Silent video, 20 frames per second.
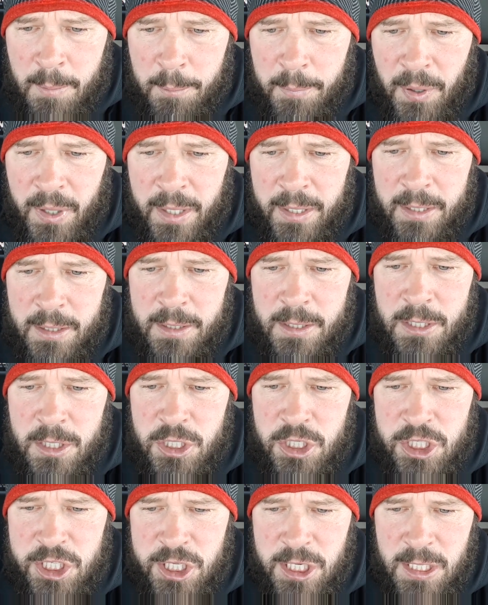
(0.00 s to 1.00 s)
But
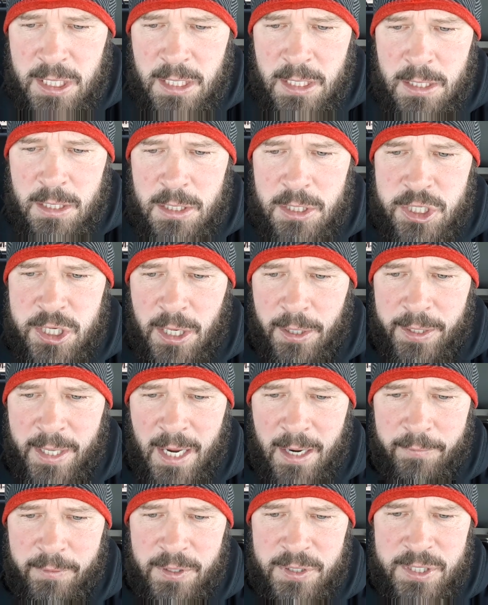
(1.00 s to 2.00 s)
she shall
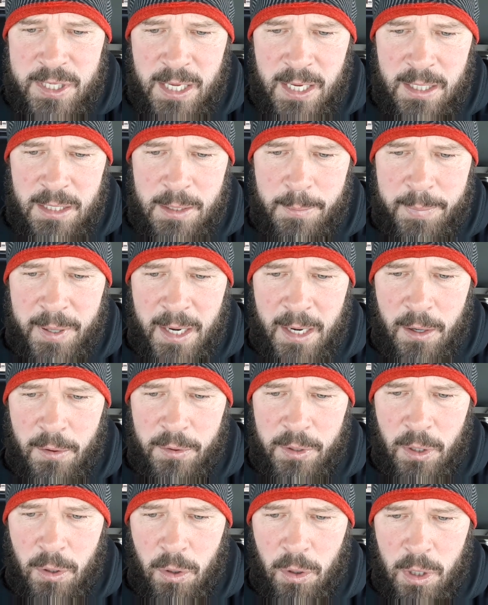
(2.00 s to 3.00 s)
not retain the
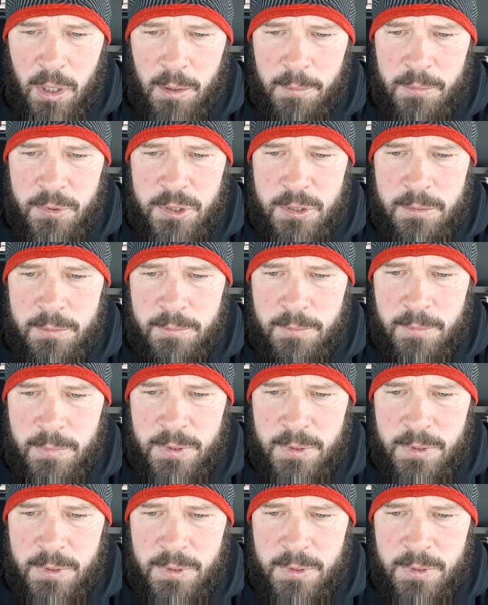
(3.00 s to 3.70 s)
power to arms,